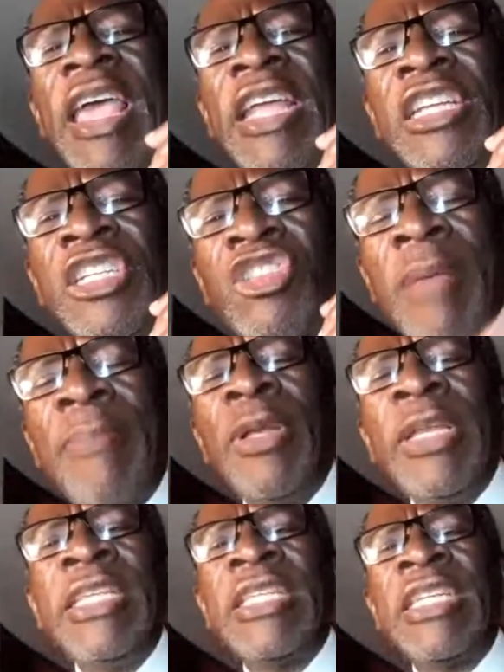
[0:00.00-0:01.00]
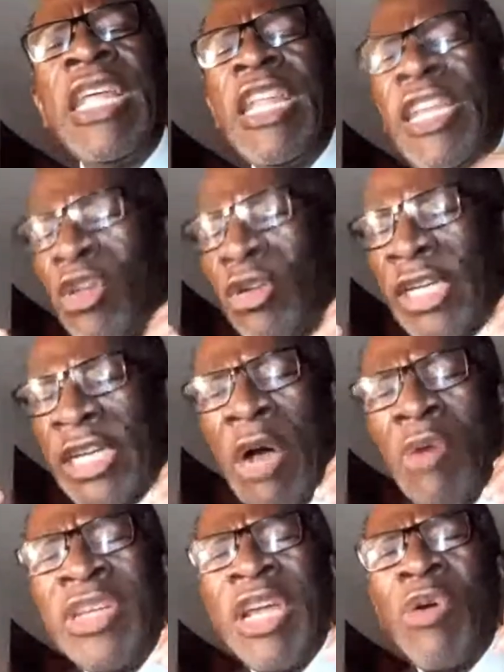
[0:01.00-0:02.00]
a tribalist. Dr.
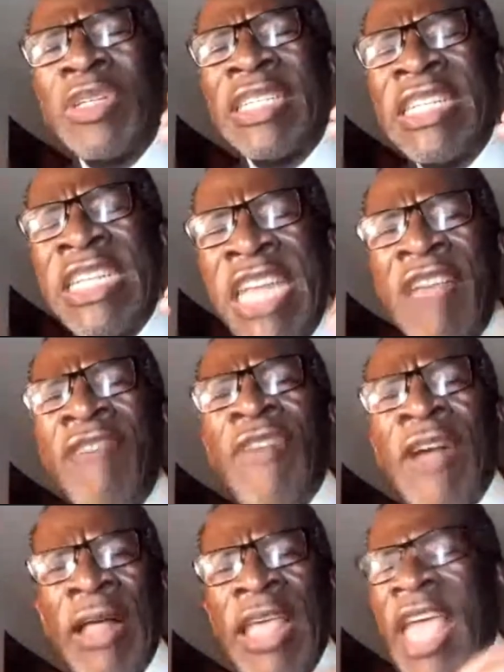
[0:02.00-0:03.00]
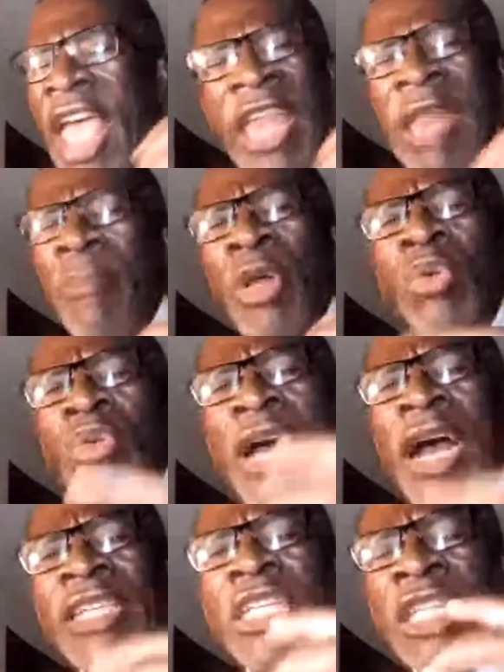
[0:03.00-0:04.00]
Kaunda was never anybody who would
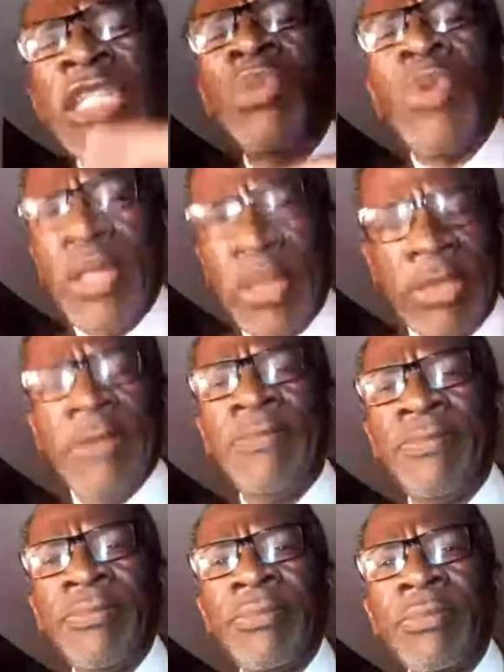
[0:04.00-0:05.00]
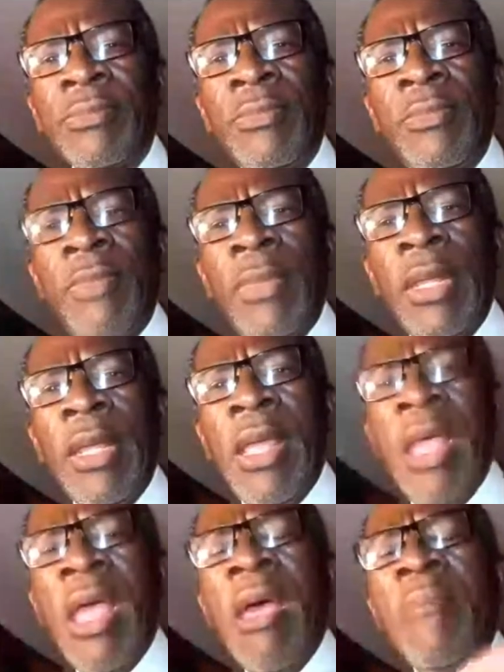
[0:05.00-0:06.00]
utter such words.
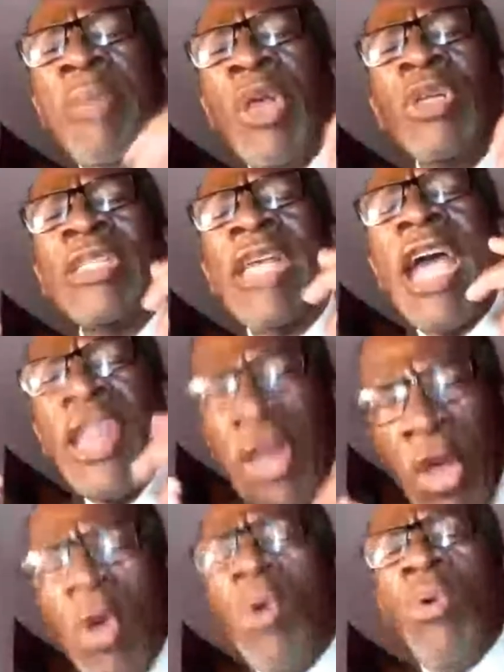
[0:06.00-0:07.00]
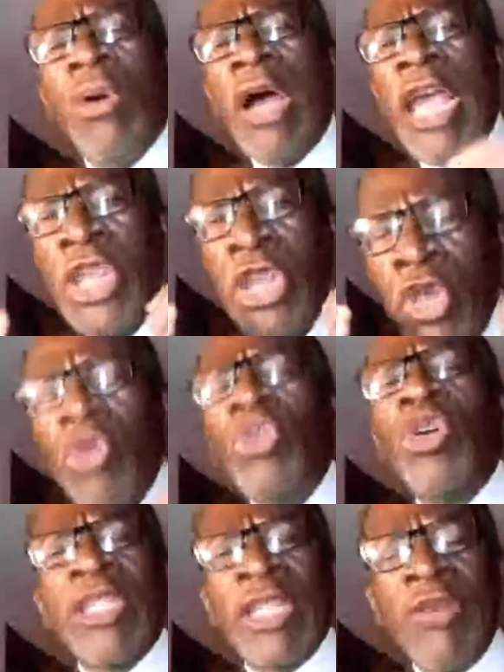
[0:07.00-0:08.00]
Because I knew
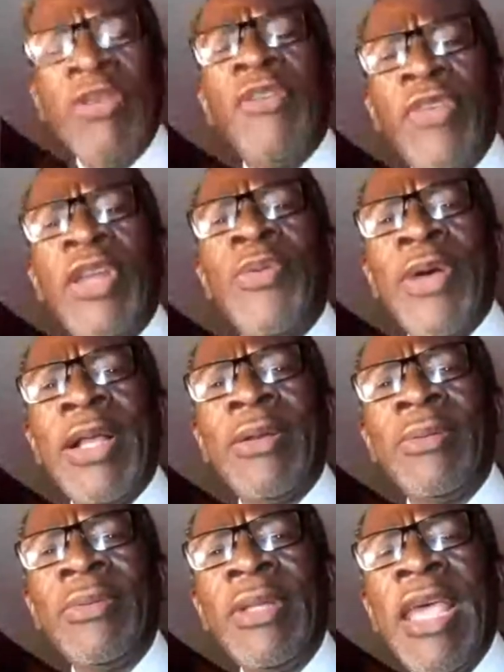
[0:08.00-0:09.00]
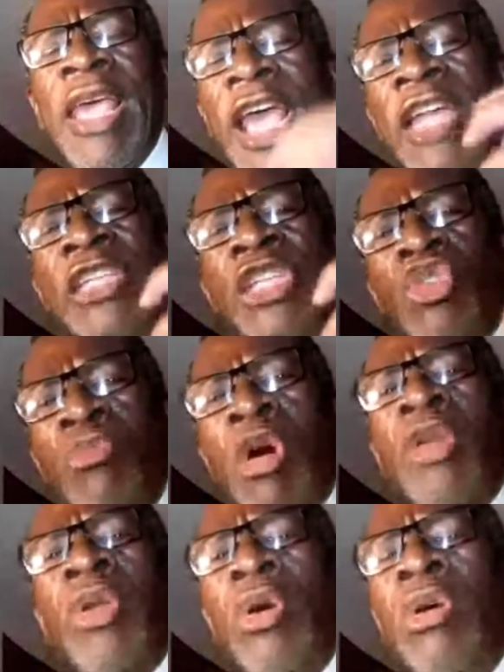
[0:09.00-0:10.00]
Dr. Kaunda very well. And
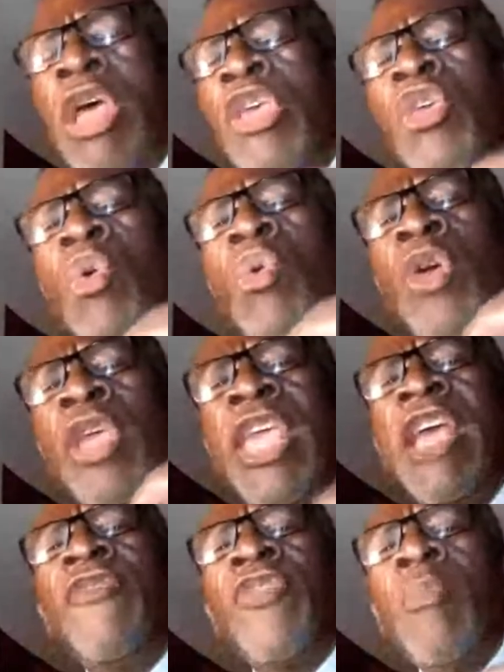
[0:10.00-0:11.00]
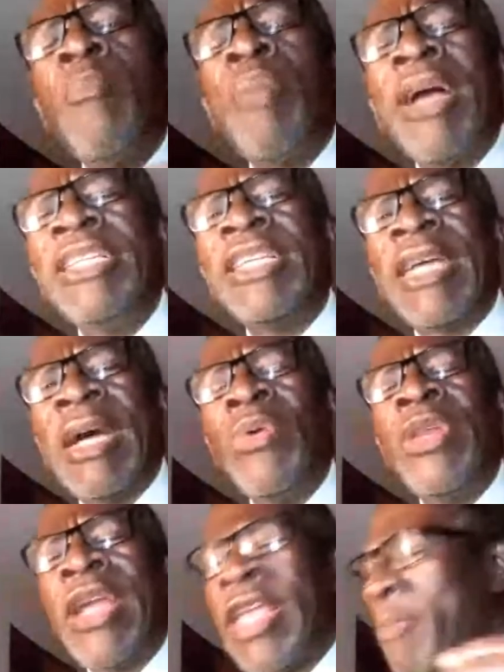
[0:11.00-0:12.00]
tomorrow you will hear from Panji
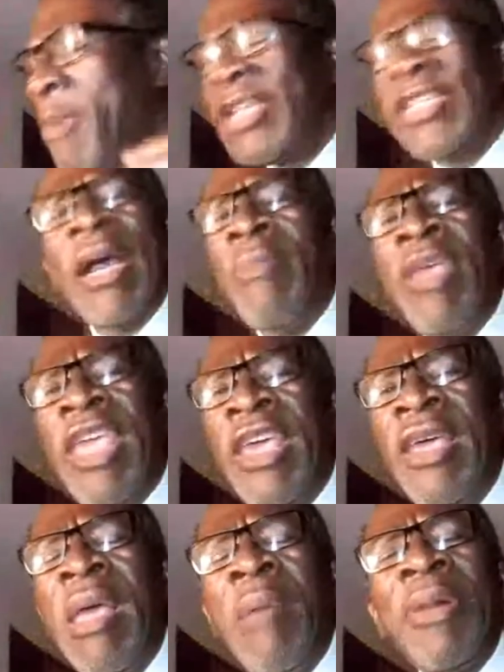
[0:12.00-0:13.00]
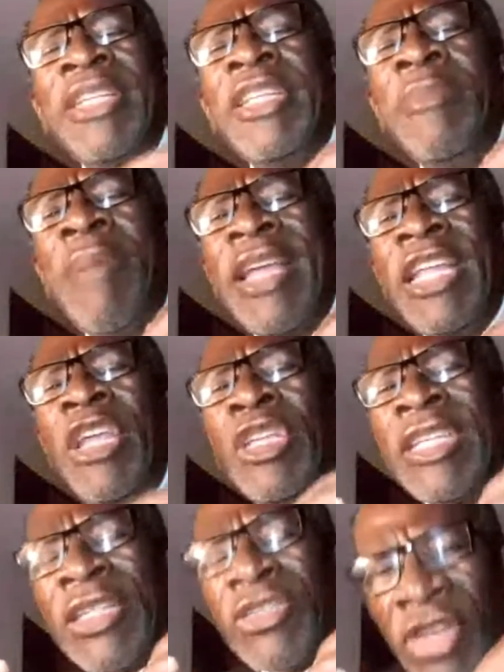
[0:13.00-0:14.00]
Kaunda. He might come here, but
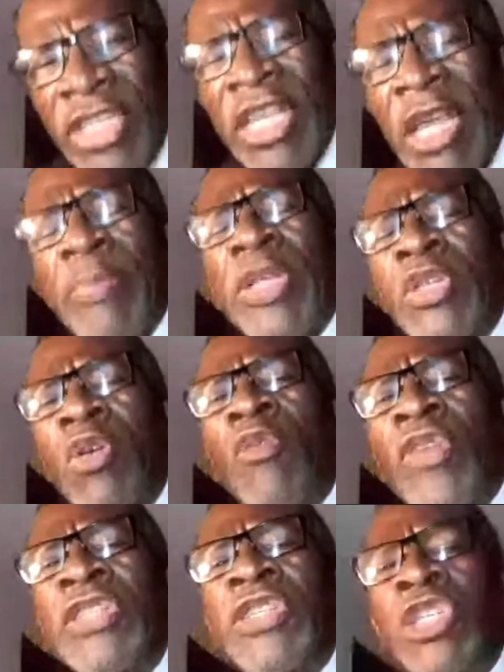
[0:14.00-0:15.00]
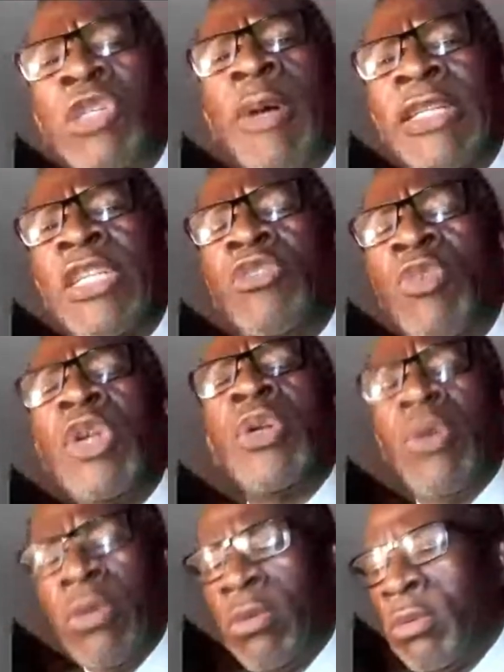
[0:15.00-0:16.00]
he's addressing a press conference in Chipata tomorrow